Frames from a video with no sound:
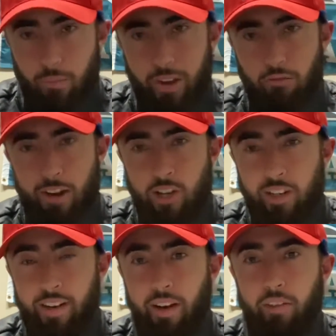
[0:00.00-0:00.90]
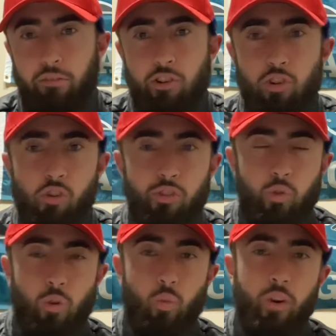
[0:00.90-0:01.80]
then Rangers got the next three goals,
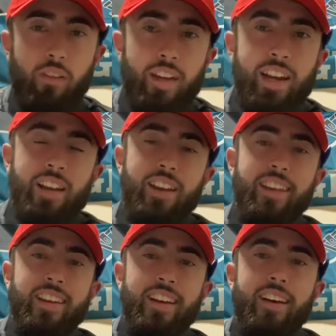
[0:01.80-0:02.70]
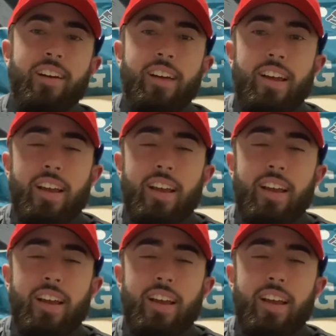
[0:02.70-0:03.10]
scored one late in the uh,